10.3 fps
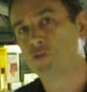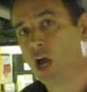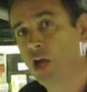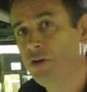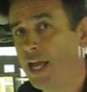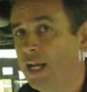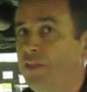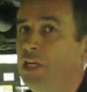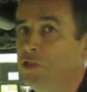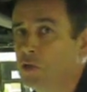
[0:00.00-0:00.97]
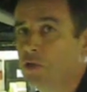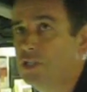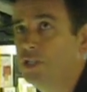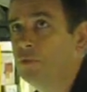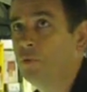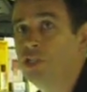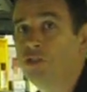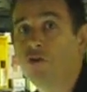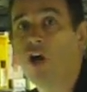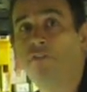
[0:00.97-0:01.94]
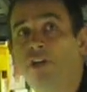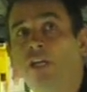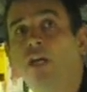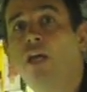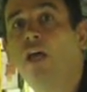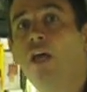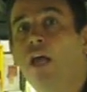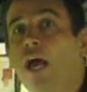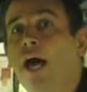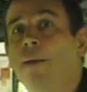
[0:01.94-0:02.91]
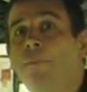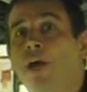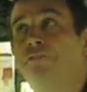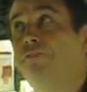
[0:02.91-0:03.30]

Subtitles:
drone out of the exhaust system when you're driving at